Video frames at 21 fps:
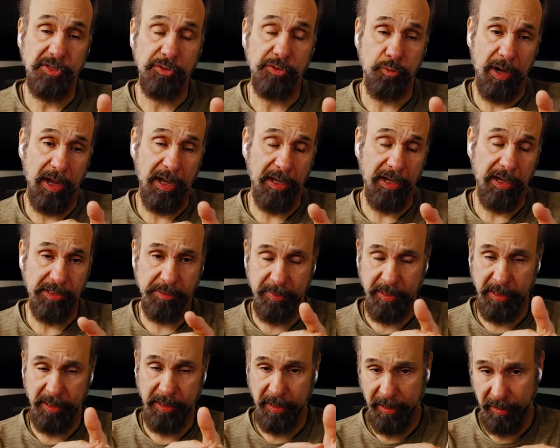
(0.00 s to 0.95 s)
is why it's
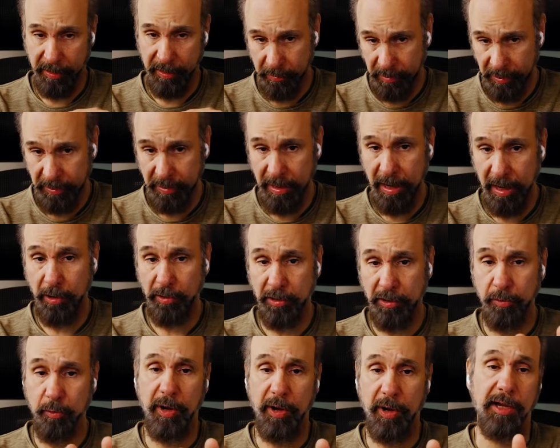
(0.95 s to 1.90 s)
been written down
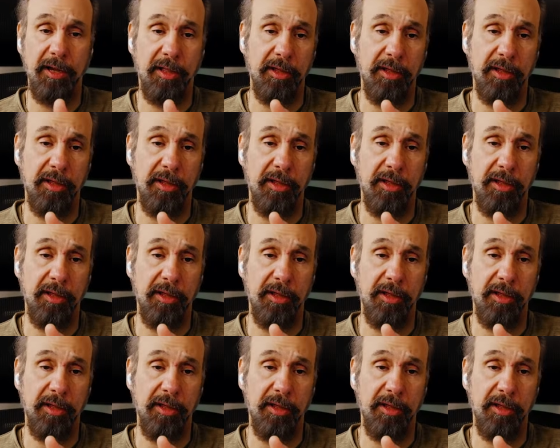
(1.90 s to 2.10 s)
in a way